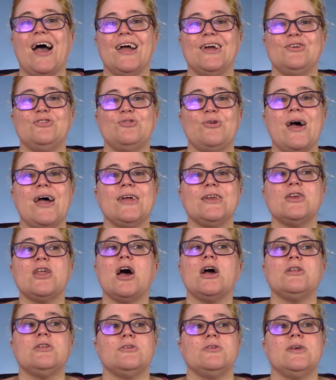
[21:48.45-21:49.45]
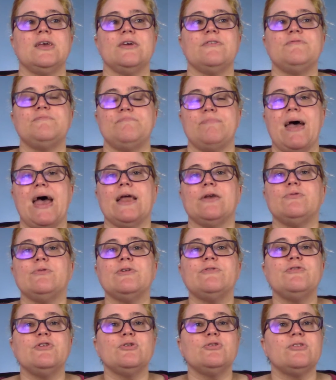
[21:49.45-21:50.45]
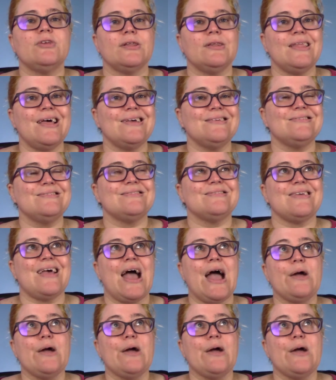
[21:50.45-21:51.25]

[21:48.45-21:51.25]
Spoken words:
I try not to give bad reviews unless